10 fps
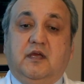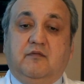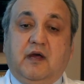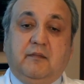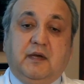
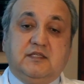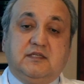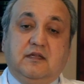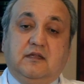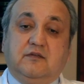in
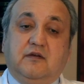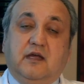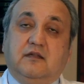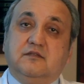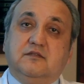randomized clinical
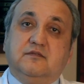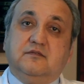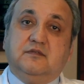trials.